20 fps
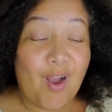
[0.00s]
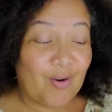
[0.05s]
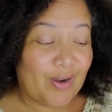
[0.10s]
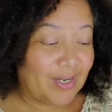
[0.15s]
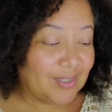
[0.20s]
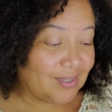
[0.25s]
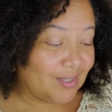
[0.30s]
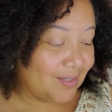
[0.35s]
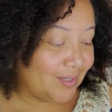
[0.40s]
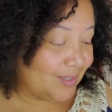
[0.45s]

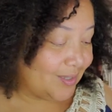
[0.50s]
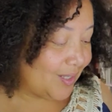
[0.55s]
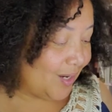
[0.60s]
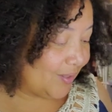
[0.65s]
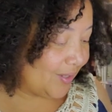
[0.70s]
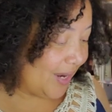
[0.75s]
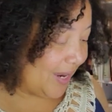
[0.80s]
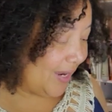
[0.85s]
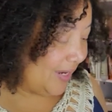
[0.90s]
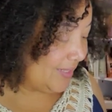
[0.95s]
Okay, so let's
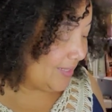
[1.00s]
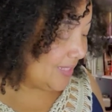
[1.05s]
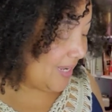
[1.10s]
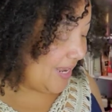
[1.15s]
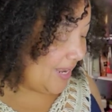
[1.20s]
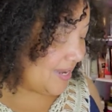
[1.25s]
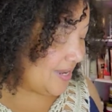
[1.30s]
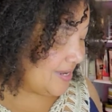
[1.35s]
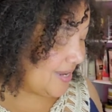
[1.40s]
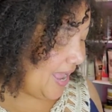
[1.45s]
talk eyes.
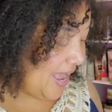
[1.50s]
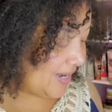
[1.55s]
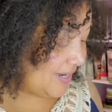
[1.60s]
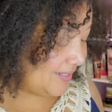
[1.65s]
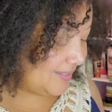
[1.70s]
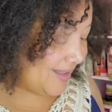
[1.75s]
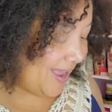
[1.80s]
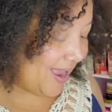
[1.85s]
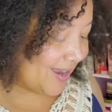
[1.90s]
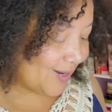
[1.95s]
Not
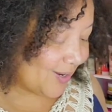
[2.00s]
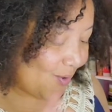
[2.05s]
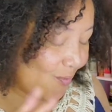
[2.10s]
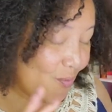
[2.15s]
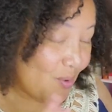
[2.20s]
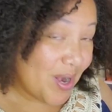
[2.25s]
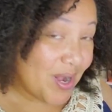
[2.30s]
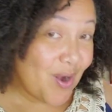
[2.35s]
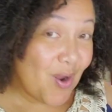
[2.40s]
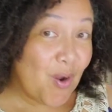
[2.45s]
a lot
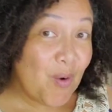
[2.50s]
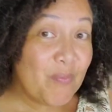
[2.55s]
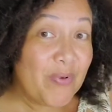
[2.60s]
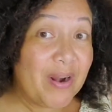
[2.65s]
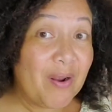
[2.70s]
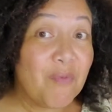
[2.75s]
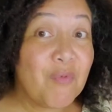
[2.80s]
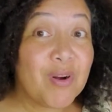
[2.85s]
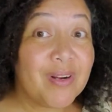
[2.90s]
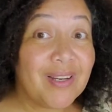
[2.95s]
going on,
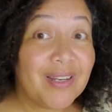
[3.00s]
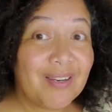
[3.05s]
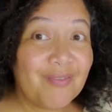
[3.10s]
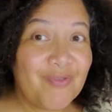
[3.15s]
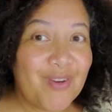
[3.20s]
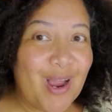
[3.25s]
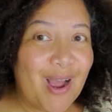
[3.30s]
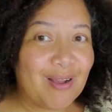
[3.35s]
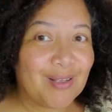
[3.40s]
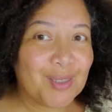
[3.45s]
but I want to
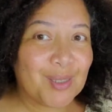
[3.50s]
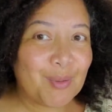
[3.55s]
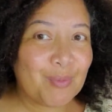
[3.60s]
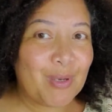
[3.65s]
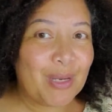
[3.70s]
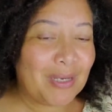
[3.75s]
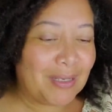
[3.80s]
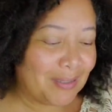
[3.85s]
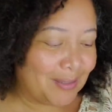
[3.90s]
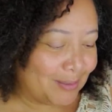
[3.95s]
give y'all some
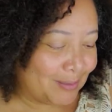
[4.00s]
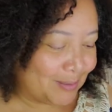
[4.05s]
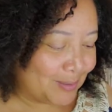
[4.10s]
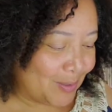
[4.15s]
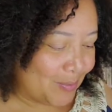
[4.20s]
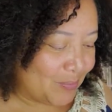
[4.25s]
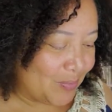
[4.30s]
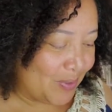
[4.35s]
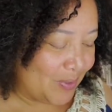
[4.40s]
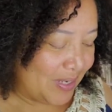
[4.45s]
hint,
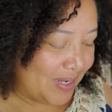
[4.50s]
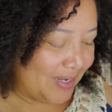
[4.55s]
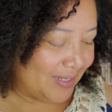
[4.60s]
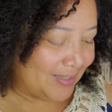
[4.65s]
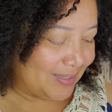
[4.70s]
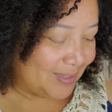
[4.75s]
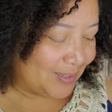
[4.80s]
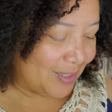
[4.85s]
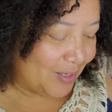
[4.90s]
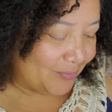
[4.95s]
some
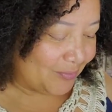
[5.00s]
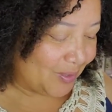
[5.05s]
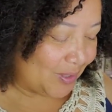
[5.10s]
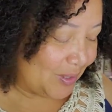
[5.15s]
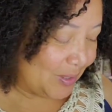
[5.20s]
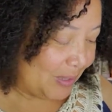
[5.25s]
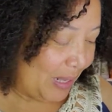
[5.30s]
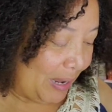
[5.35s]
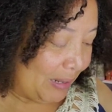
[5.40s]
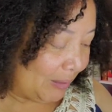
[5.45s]
stuff to
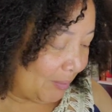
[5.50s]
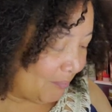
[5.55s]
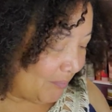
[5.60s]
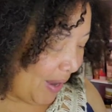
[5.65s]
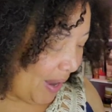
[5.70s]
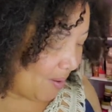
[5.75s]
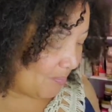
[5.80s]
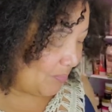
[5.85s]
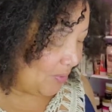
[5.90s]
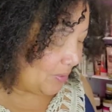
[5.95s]
think
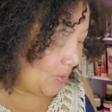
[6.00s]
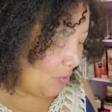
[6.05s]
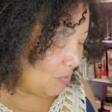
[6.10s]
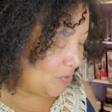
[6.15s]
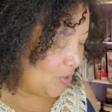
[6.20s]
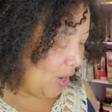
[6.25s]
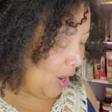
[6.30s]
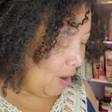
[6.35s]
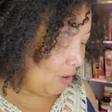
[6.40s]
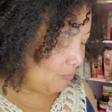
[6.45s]
about. Put
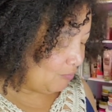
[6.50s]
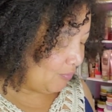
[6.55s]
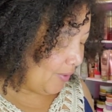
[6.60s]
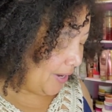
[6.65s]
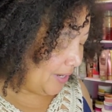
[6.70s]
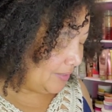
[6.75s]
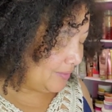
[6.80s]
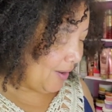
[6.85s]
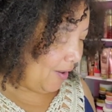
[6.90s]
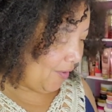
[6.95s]
on y'all
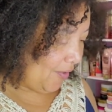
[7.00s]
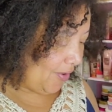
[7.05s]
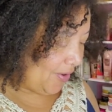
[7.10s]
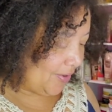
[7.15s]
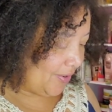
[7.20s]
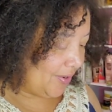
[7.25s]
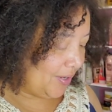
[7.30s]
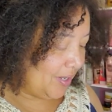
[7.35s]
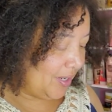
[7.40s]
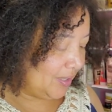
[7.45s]

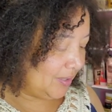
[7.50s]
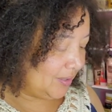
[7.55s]
radar.